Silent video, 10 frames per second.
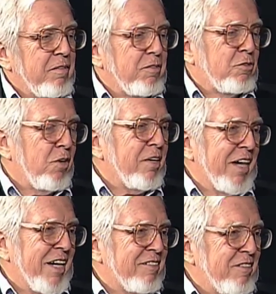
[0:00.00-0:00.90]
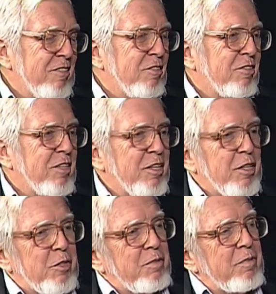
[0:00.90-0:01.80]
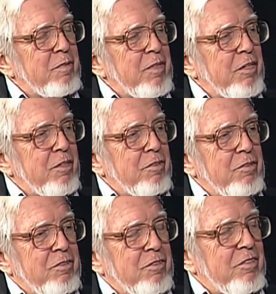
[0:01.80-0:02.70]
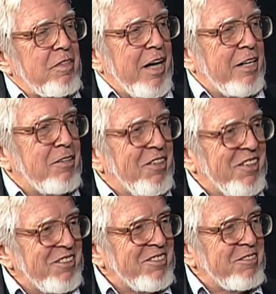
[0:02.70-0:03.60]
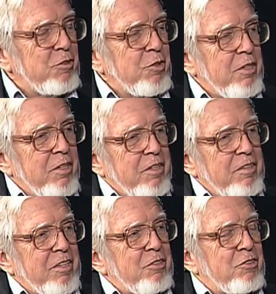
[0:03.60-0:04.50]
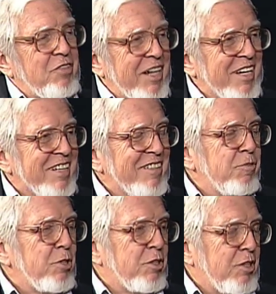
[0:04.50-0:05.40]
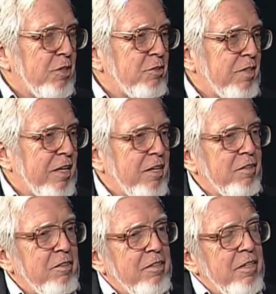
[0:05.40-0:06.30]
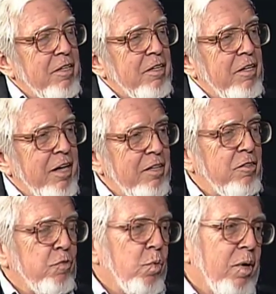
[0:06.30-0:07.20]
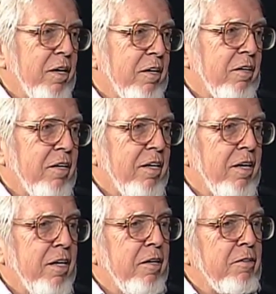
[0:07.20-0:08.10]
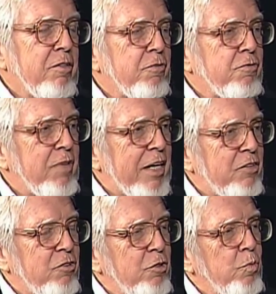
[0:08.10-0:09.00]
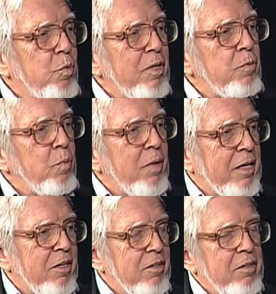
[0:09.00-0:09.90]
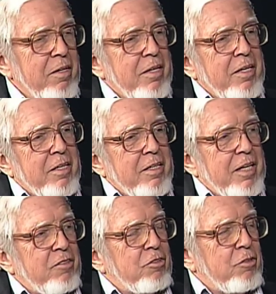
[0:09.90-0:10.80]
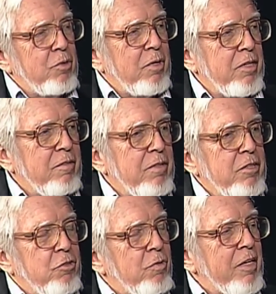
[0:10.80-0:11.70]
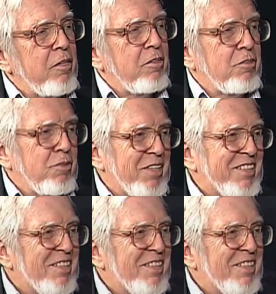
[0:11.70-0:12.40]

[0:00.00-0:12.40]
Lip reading: strong acids, there's glycols, there's sand, which goes down, lots of water. To fracture one well takes 200 trailer truck